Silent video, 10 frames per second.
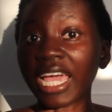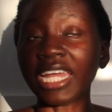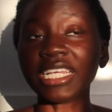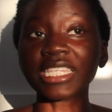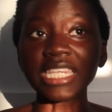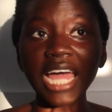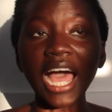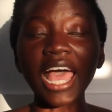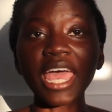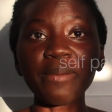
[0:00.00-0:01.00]
And it's
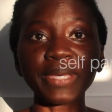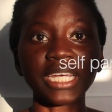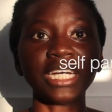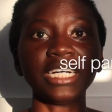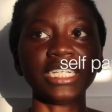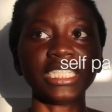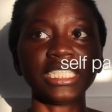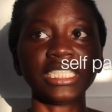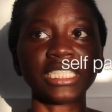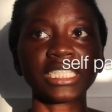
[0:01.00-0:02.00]
not
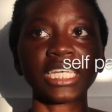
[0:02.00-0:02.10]
because